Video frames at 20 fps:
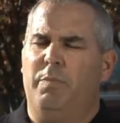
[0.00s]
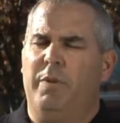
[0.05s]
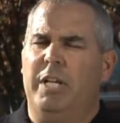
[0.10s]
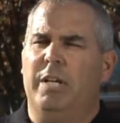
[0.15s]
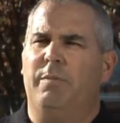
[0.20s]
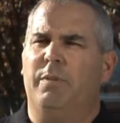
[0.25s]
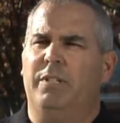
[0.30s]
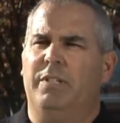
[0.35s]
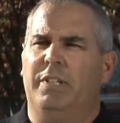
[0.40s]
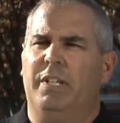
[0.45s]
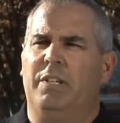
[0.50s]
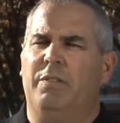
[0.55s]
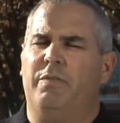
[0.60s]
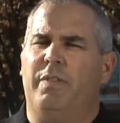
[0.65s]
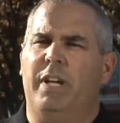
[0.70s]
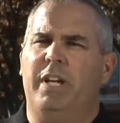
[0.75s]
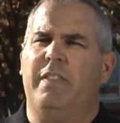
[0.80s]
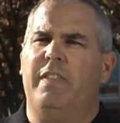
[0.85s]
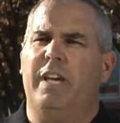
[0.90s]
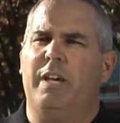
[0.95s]
be able to
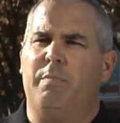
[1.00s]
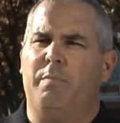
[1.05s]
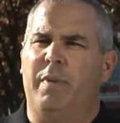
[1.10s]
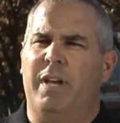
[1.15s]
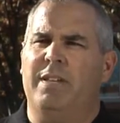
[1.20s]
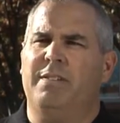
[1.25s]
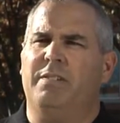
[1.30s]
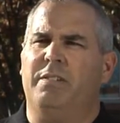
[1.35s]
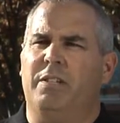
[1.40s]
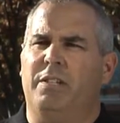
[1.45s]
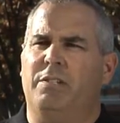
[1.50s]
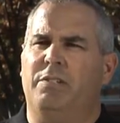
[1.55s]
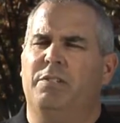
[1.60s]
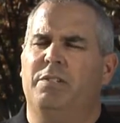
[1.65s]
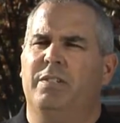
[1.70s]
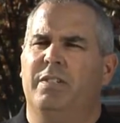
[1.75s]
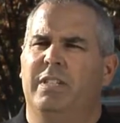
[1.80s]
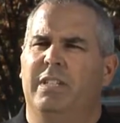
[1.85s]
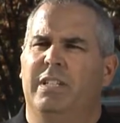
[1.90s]
convey that message